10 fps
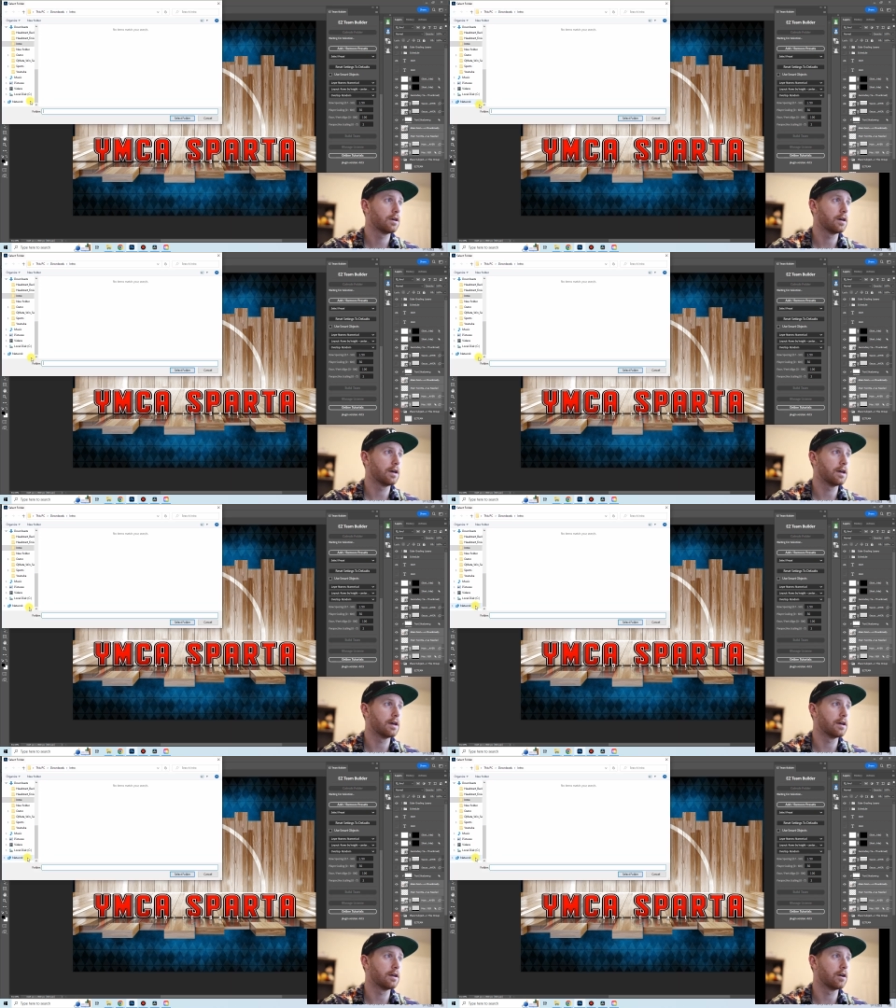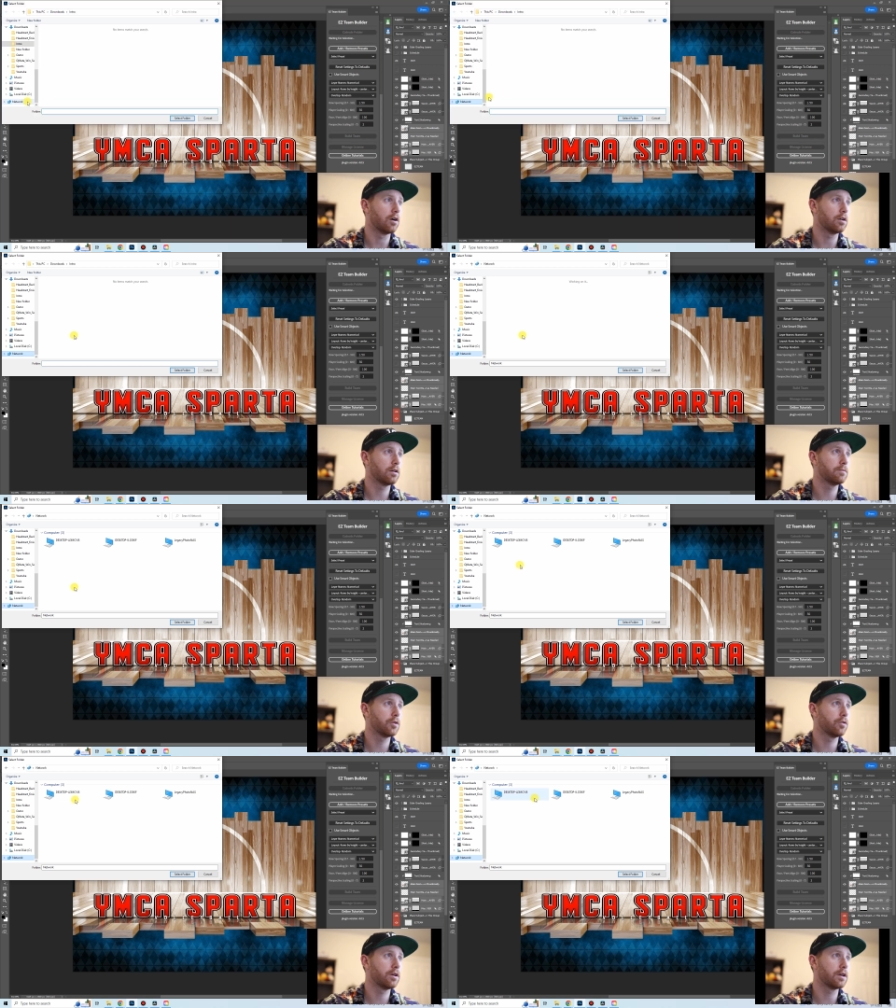and all I'm
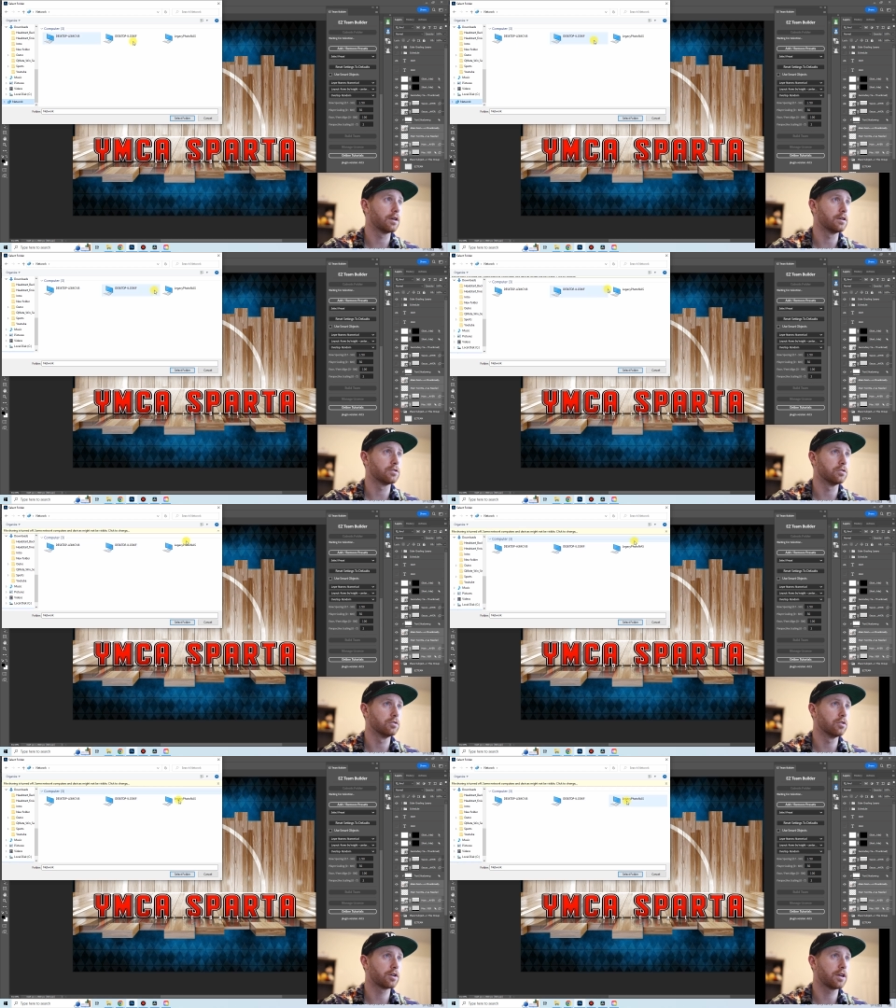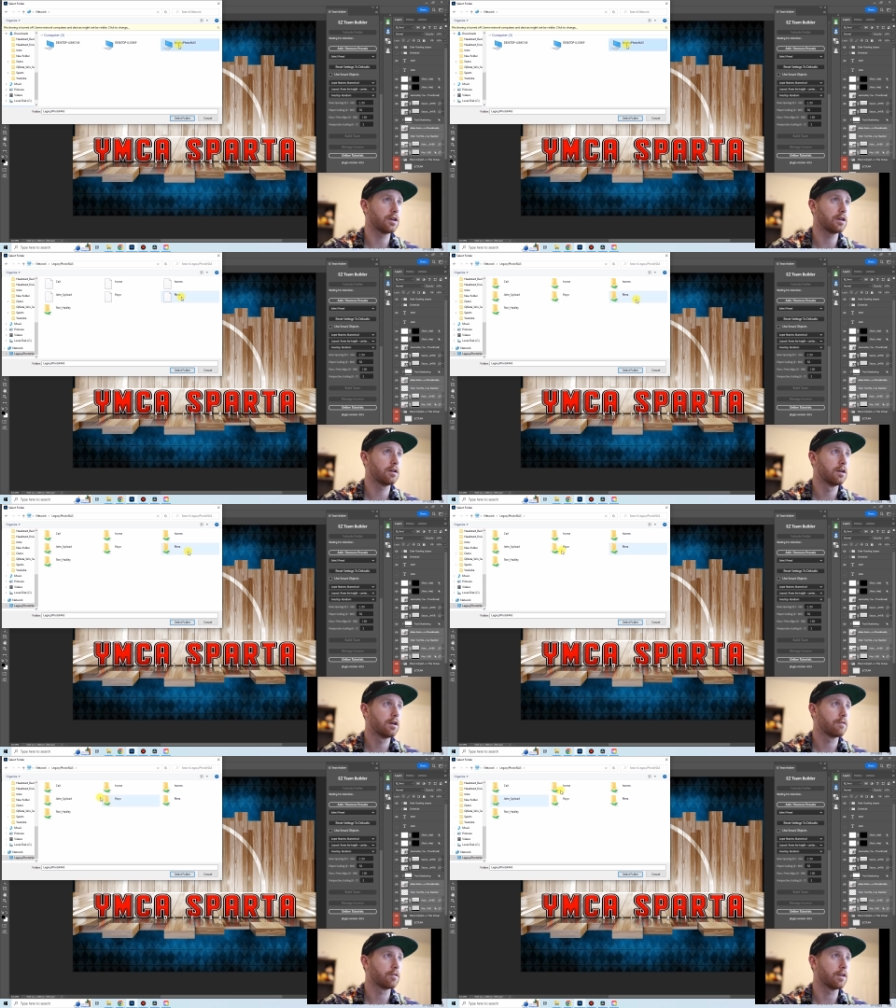doing is looking
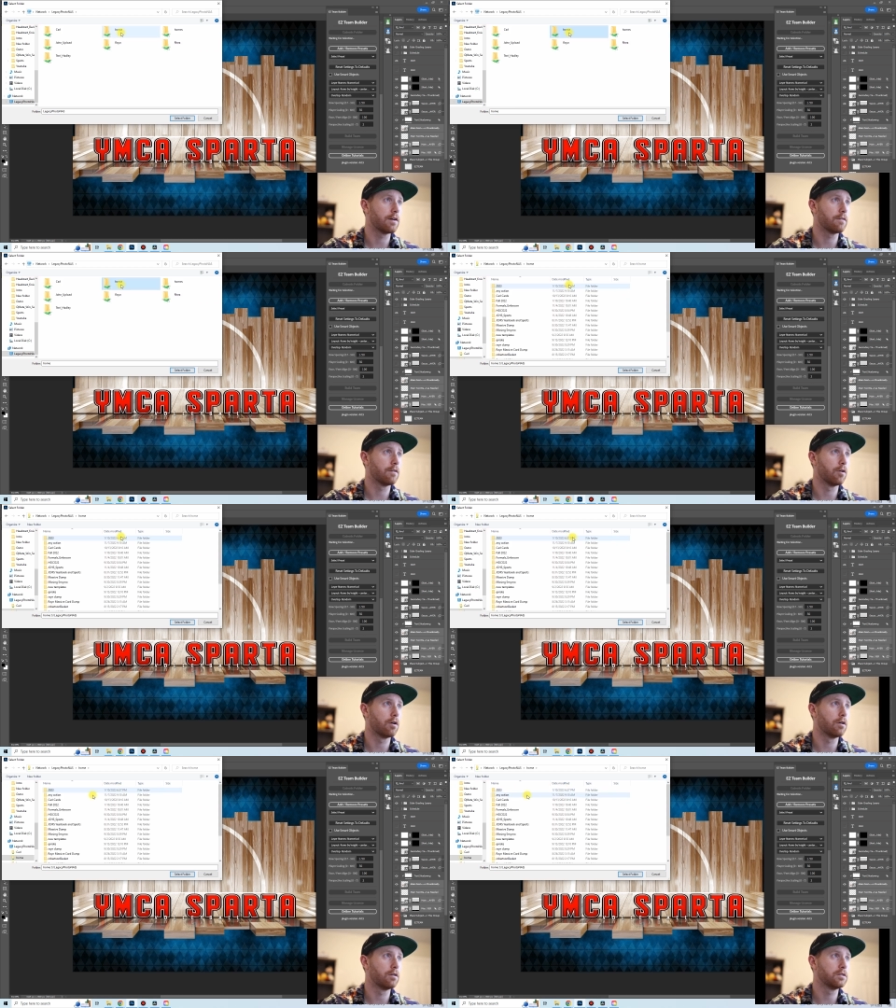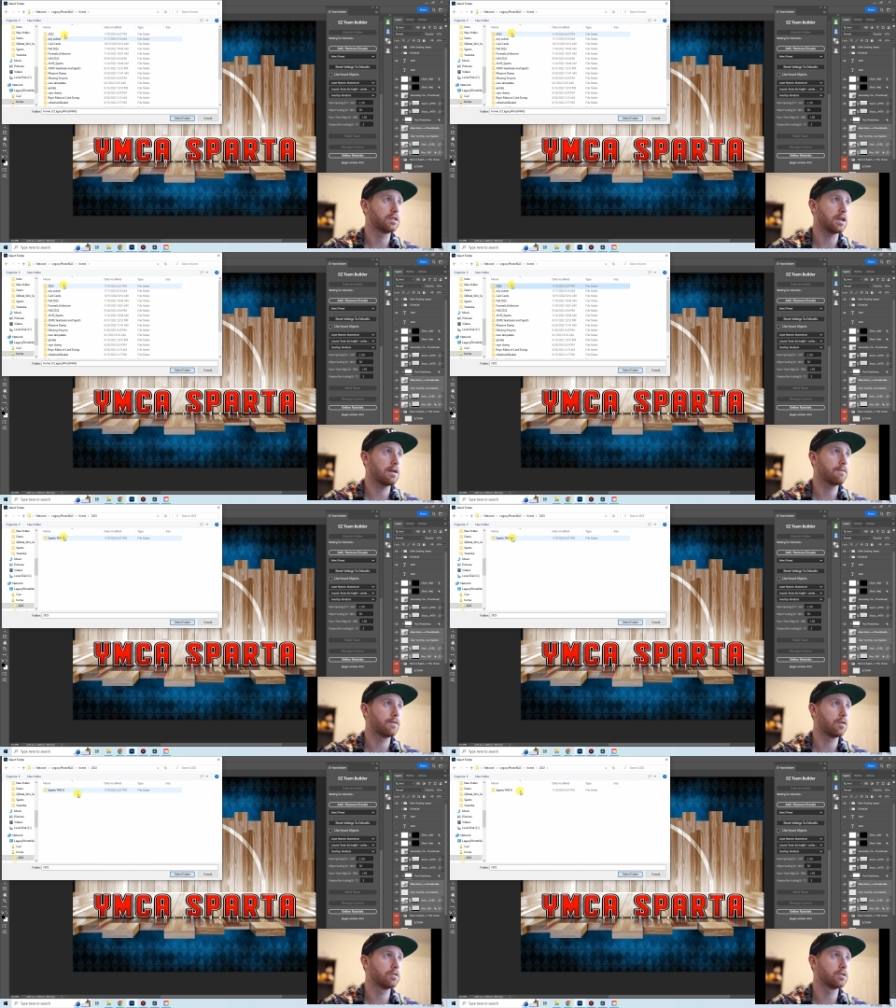for that team
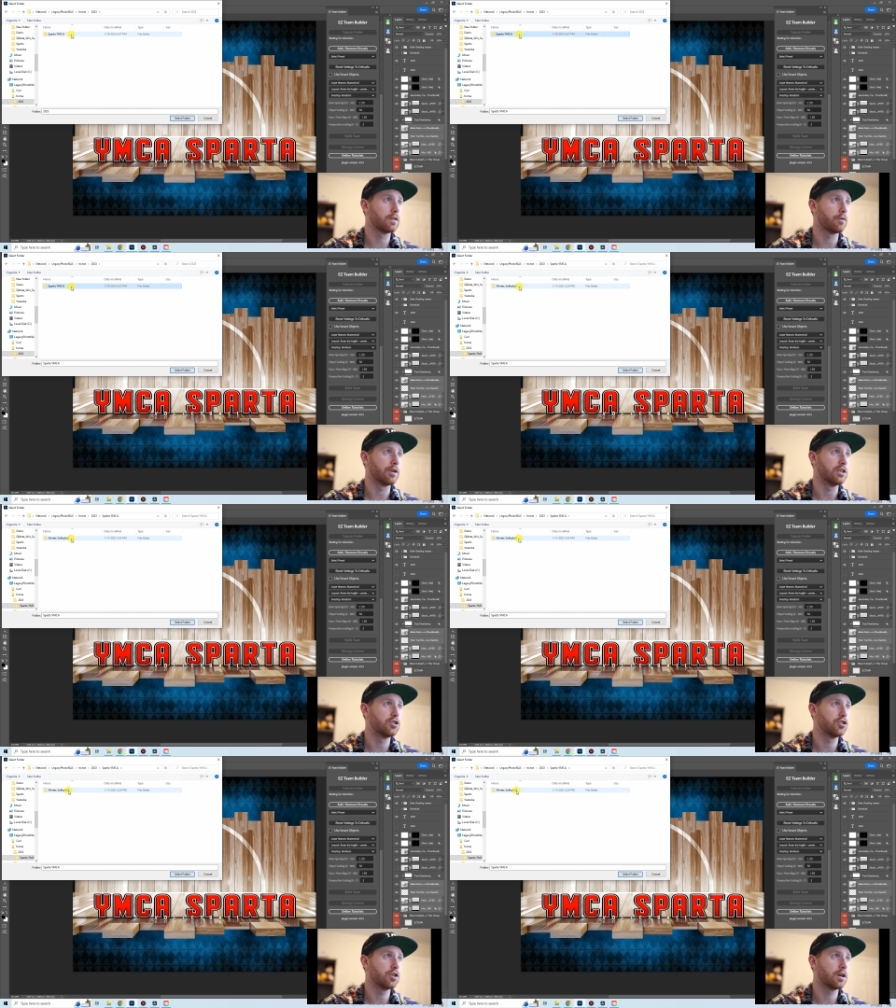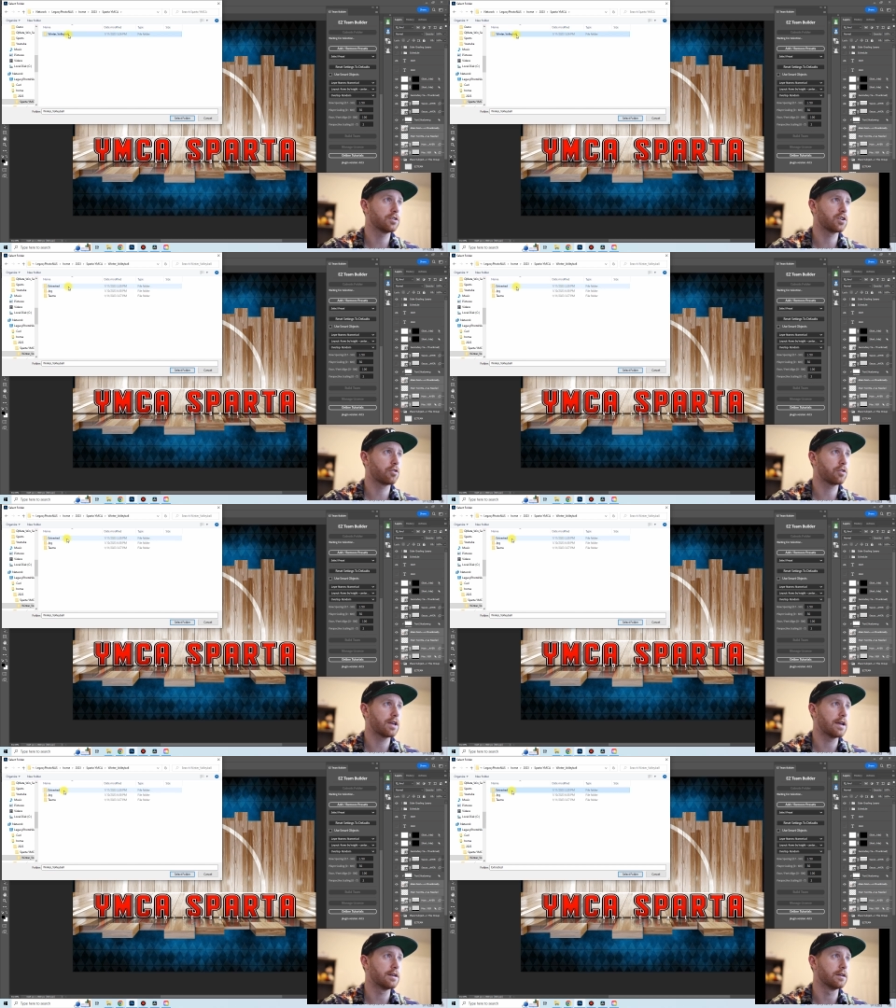folder that we just
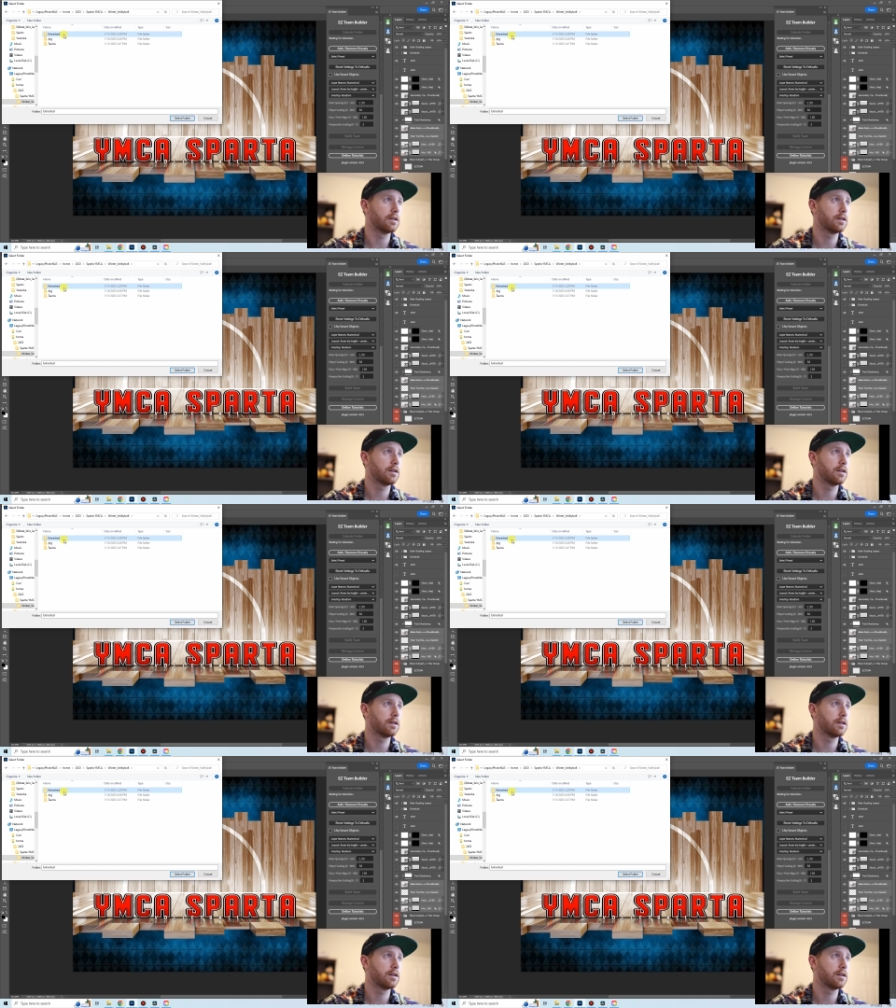created.